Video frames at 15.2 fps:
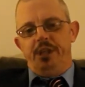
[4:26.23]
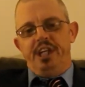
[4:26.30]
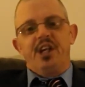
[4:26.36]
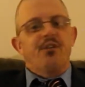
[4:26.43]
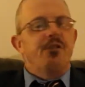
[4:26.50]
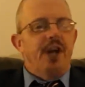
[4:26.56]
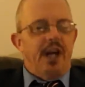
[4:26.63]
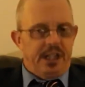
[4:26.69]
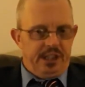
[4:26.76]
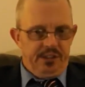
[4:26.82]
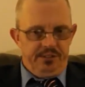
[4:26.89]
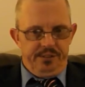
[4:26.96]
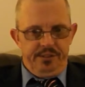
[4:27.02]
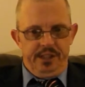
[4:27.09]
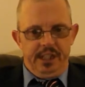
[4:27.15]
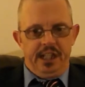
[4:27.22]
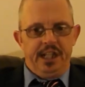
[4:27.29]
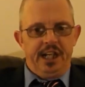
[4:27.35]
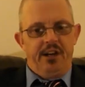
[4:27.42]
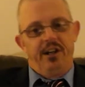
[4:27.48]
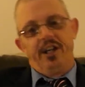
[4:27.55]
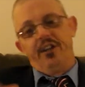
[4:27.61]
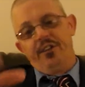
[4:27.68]
ineffective in an
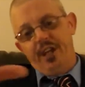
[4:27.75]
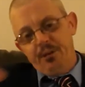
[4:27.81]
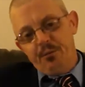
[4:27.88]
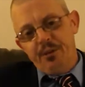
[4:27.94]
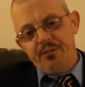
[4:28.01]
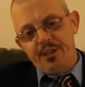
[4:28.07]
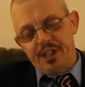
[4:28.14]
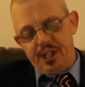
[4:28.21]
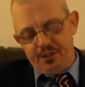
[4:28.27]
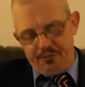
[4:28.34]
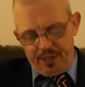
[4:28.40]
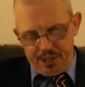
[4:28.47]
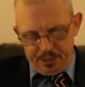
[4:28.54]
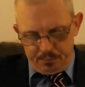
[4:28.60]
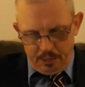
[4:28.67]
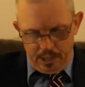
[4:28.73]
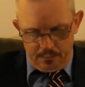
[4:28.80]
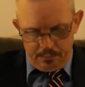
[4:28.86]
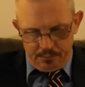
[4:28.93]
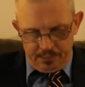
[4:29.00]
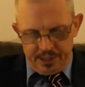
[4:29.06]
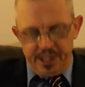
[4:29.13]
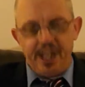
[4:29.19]
area. Then we've identified the
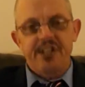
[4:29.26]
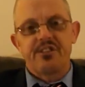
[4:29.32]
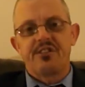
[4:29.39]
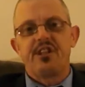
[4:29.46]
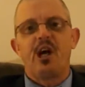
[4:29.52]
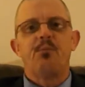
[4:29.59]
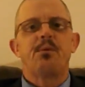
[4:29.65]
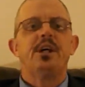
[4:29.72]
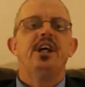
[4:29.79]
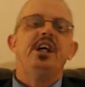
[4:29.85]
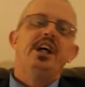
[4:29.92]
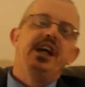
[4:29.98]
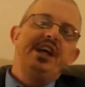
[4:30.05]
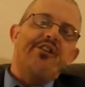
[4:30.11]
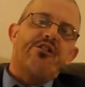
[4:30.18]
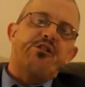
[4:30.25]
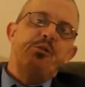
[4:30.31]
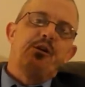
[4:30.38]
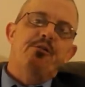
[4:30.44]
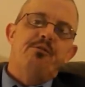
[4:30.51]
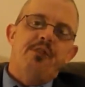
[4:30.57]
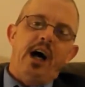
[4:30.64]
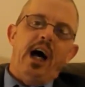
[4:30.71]
problem. The next step is to
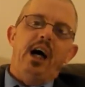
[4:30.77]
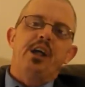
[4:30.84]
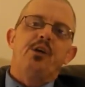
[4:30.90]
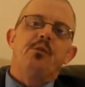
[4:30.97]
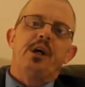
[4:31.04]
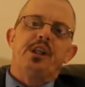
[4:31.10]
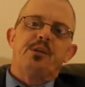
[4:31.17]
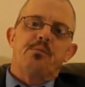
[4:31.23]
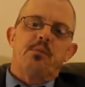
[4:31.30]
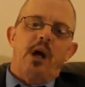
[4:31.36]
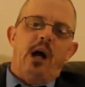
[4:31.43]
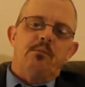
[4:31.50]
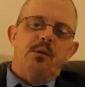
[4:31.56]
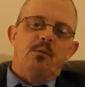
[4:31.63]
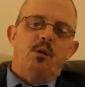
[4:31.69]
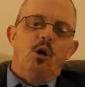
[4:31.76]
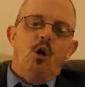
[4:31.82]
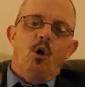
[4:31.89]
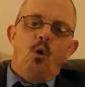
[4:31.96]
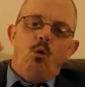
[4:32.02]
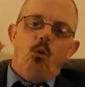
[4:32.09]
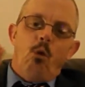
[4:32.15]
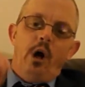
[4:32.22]
evaluate the problem.
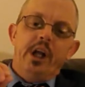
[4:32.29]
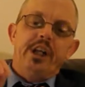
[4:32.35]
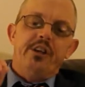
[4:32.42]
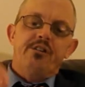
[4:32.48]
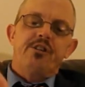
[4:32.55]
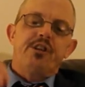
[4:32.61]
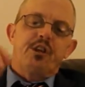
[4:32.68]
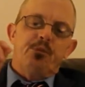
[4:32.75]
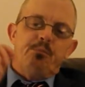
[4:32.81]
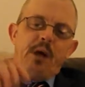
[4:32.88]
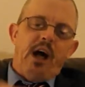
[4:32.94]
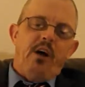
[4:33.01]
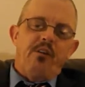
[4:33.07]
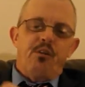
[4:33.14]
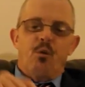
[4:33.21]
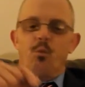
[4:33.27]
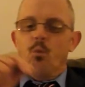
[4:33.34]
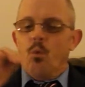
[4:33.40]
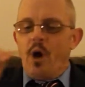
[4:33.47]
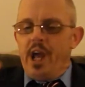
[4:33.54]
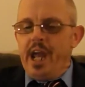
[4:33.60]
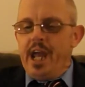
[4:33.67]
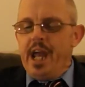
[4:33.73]
What is it about the
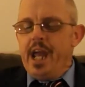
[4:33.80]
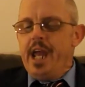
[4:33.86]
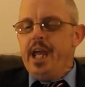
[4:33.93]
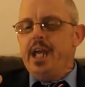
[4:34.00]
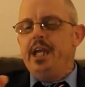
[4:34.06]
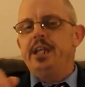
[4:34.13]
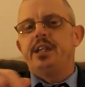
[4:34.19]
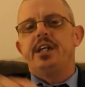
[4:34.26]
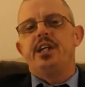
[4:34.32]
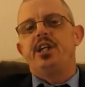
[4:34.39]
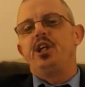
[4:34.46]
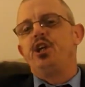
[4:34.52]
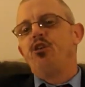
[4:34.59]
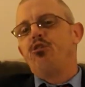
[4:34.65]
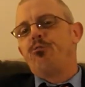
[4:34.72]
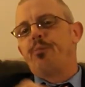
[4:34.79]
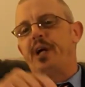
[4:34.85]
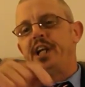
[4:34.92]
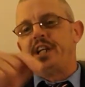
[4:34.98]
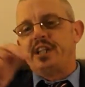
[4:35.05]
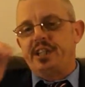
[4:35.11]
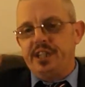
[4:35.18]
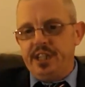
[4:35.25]
way that you've
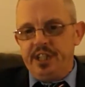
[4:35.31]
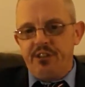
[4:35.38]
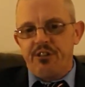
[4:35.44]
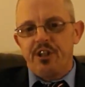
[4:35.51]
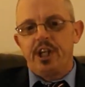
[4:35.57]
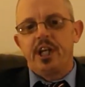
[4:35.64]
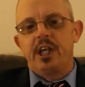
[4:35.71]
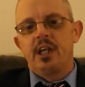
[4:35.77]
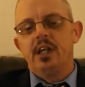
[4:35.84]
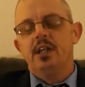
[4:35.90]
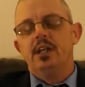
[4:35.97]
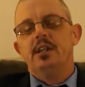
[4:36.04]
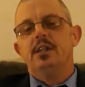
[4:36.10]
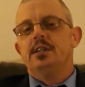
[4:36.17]
been teaching